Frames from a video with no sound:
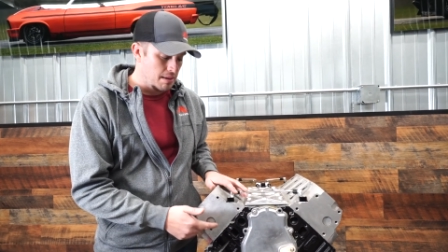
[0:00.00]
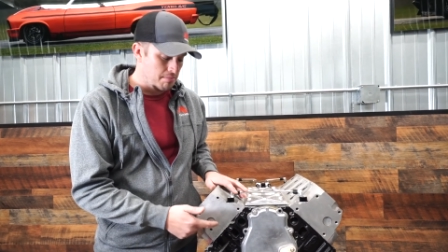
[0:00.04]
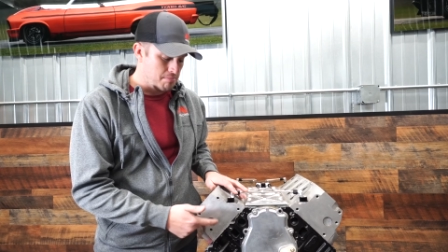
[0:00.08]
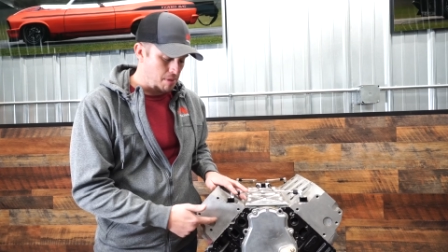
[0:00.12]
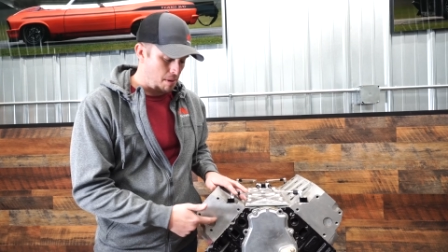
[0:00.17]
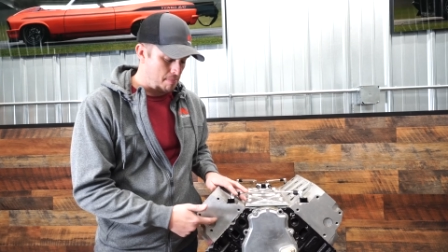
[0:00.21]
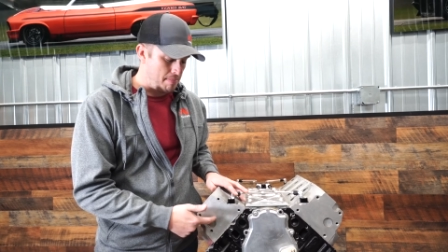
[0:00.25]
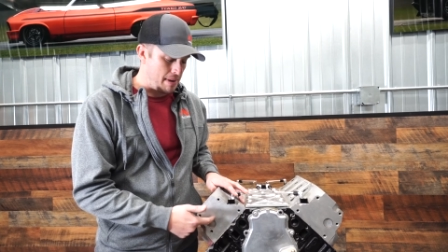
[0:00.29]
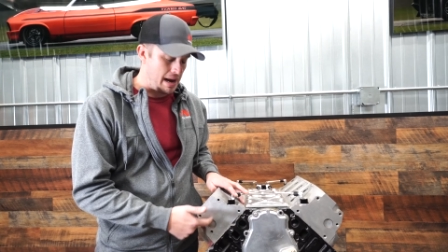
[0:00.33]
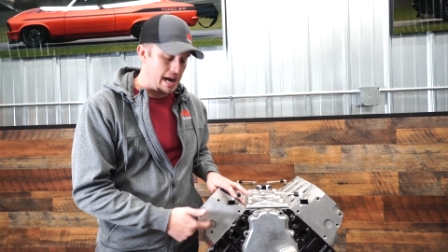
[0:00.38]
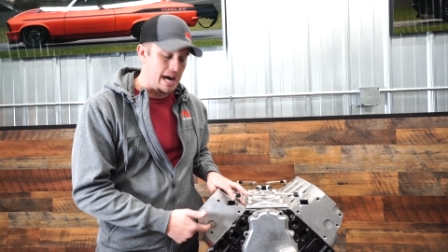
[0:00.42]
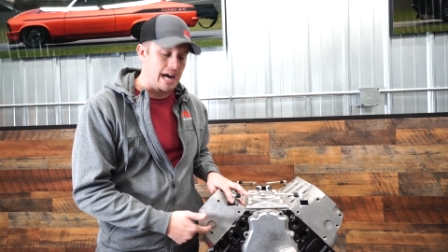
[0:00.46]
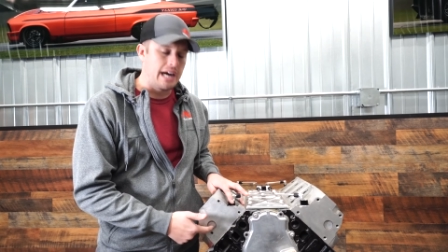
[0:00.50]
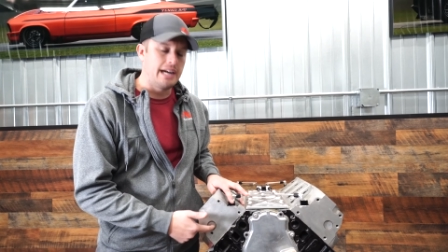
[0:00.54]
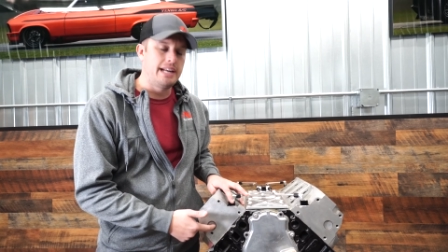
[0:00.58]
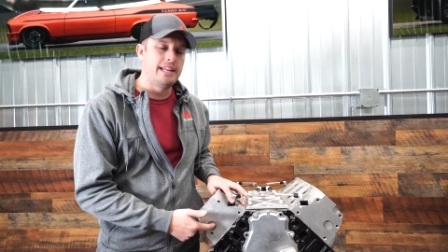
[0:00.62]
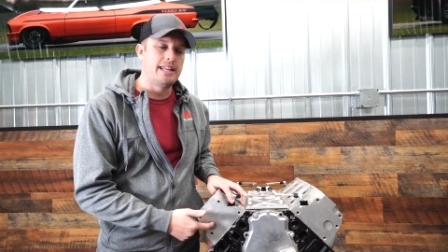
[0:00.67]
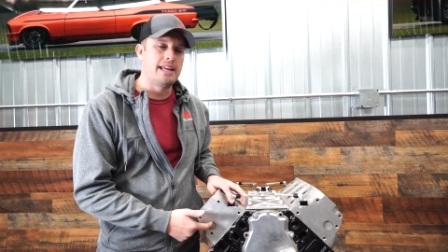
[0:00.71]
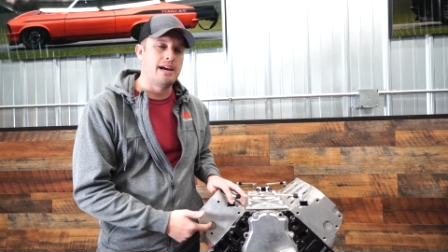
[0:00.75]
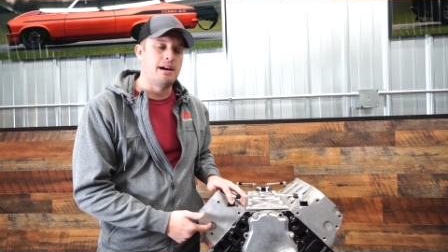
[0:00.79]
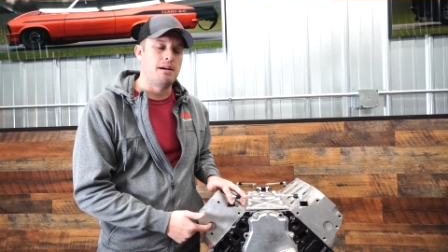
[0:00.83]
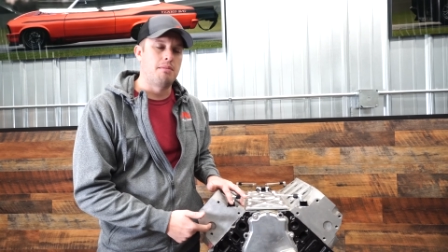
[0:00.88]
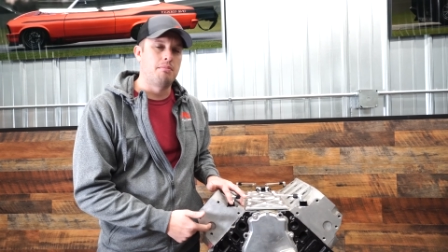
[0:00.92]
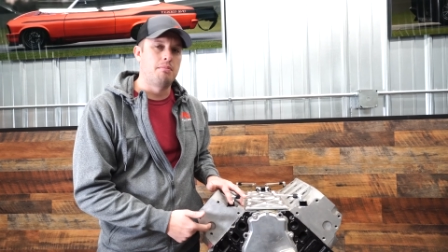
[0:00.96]
but
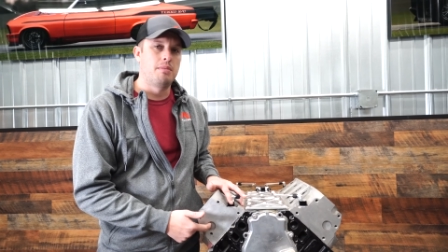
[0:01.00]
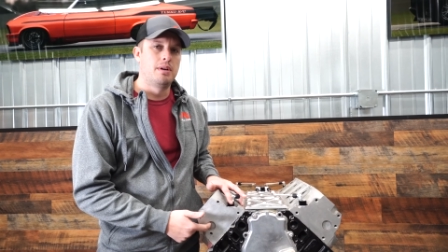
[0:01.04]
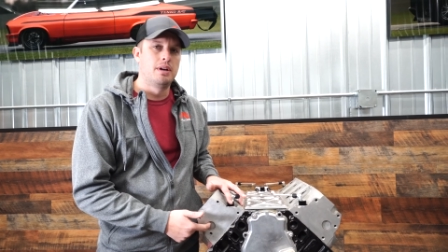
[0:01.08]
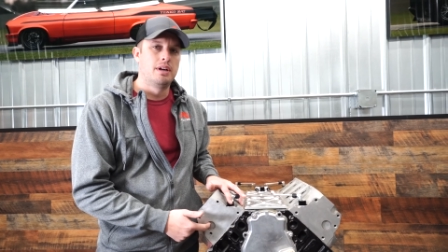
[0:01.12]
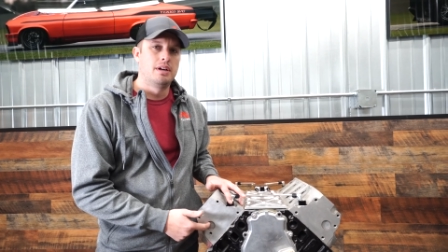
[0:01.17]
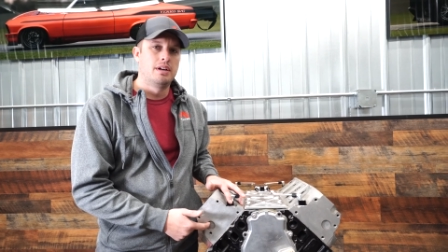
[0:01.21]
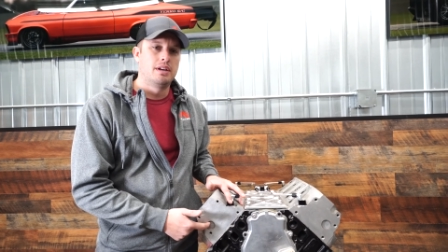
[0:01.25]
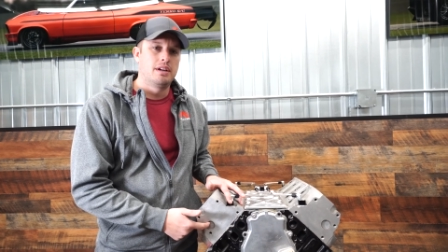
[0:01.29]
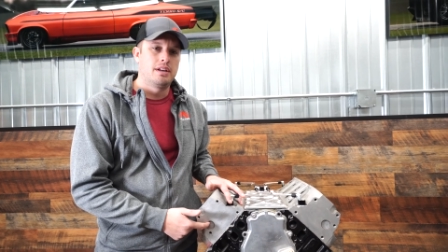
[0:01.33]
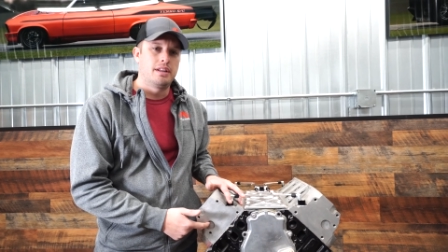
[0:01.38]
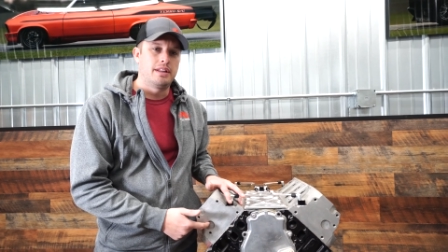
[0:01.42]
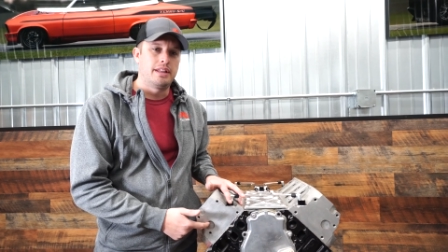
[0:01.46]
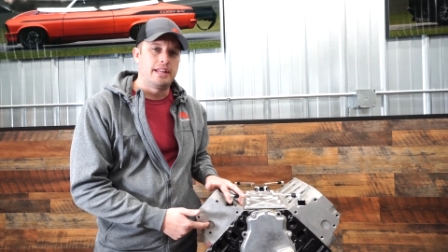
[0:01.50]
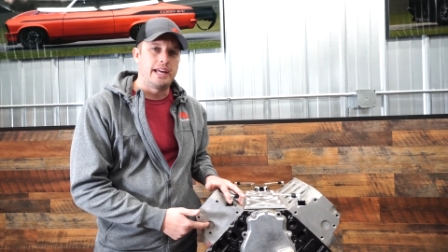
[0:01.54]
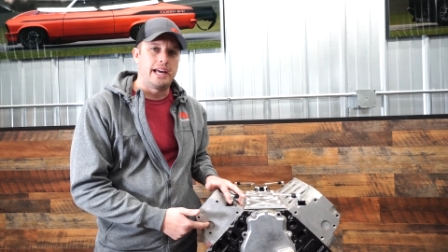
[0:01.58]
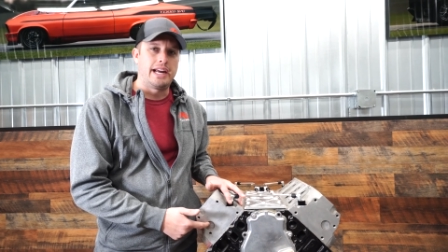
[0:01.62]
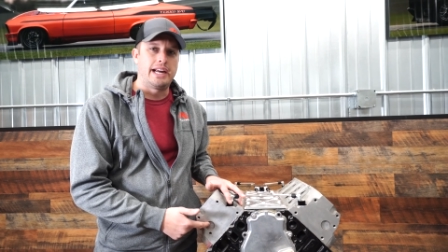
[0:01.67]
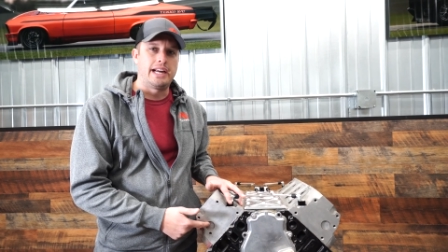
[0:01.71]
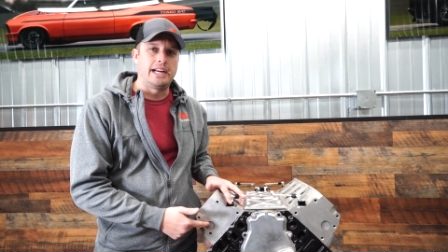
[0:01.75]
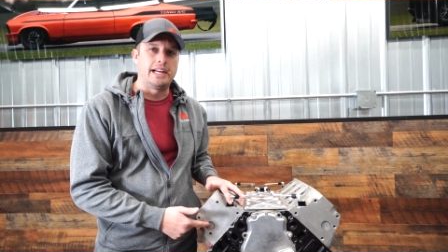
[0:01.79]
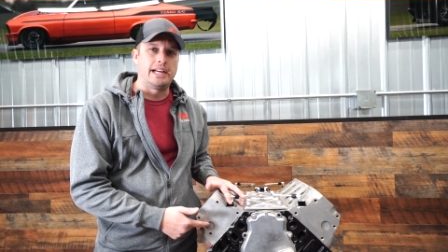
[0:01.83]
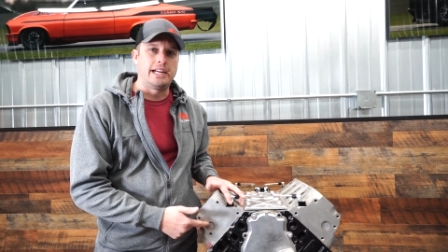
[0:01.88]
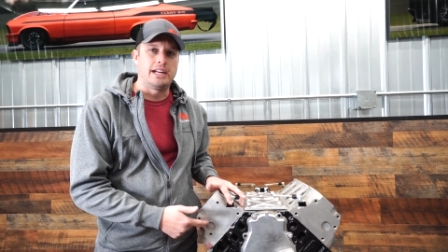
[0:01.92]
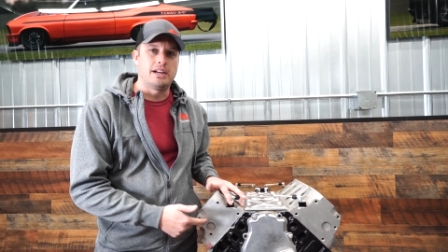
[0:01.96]
behind them,
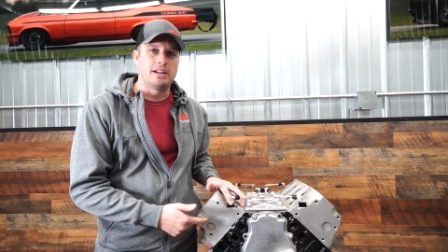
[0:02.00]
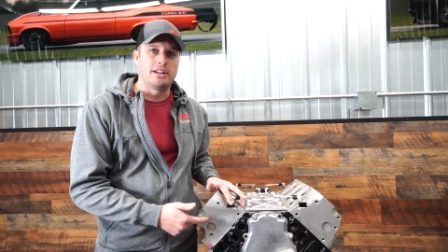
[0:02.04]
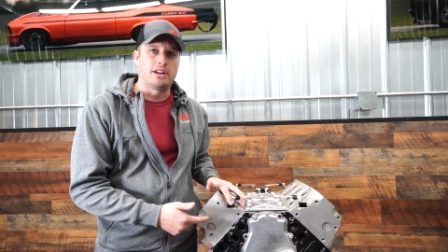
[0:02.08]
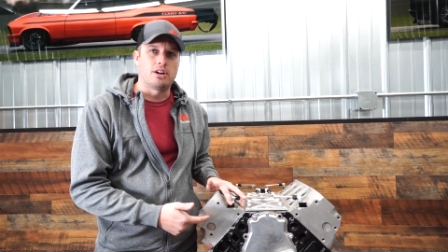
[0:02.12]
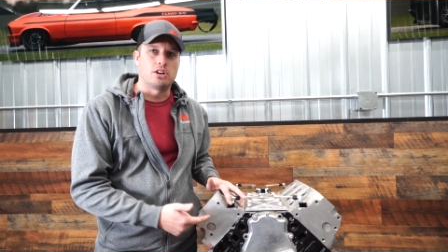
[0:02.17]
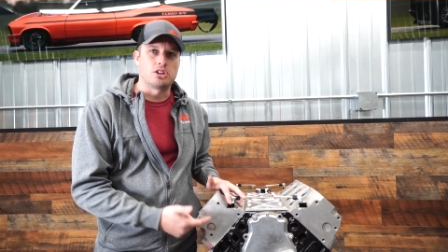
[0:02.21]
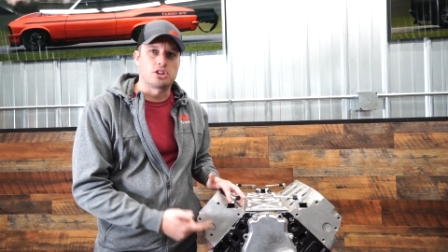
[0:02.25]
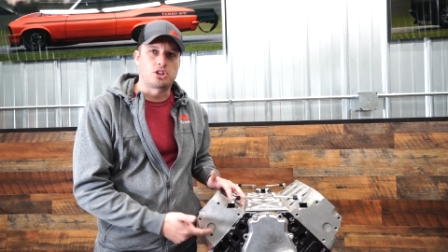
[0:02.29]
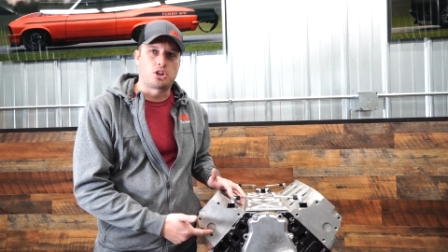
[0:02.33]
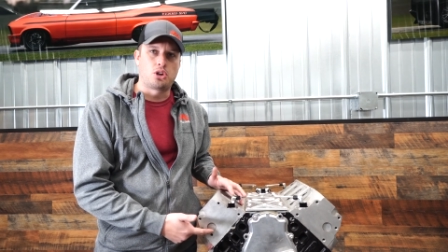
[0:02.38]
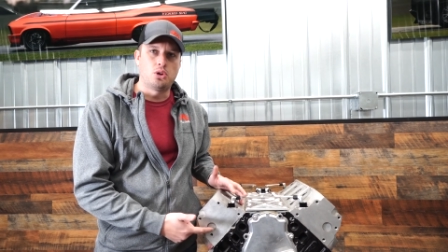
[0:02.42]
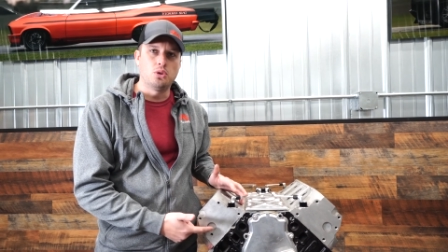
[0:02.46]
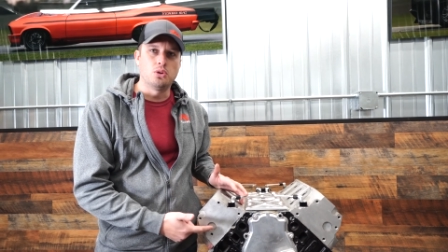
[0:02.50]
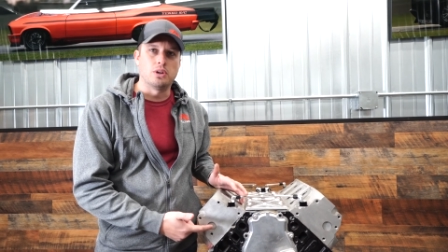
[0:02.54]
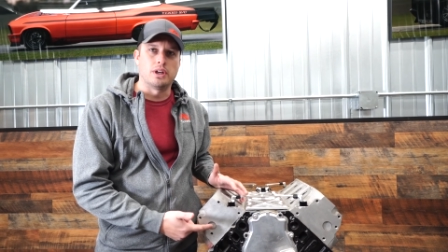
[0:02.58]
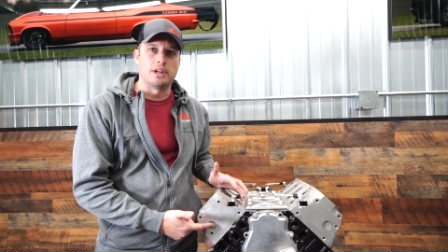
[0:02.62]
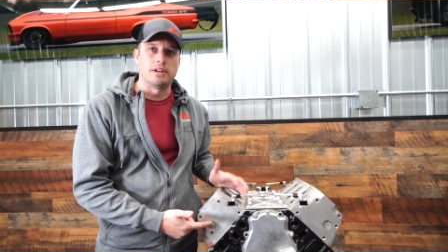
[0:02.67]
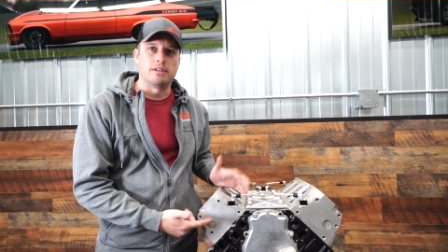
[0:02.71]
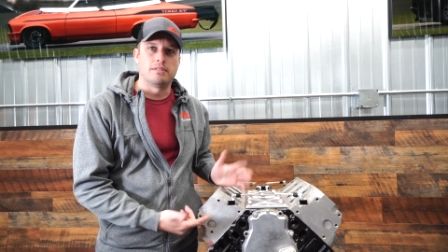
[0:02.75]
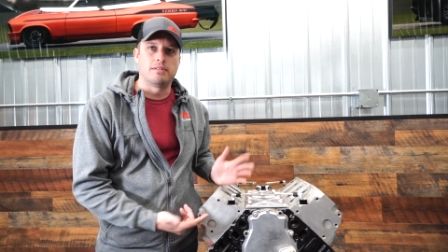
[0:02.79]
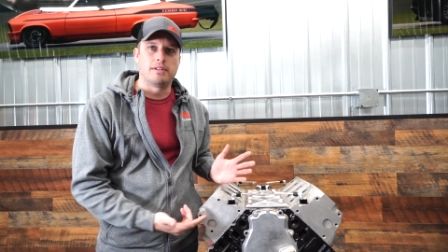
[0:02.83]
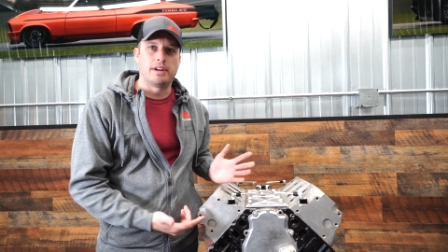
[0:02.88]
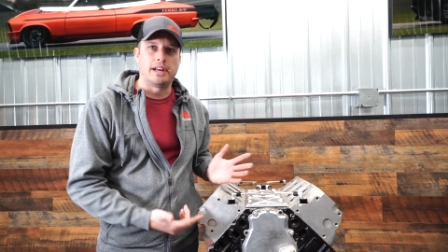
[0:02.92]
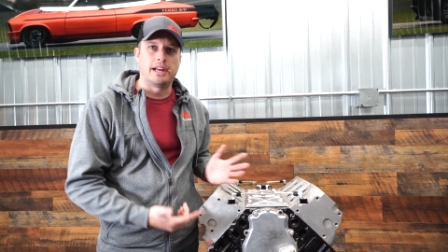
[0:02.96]
they, there's coolant.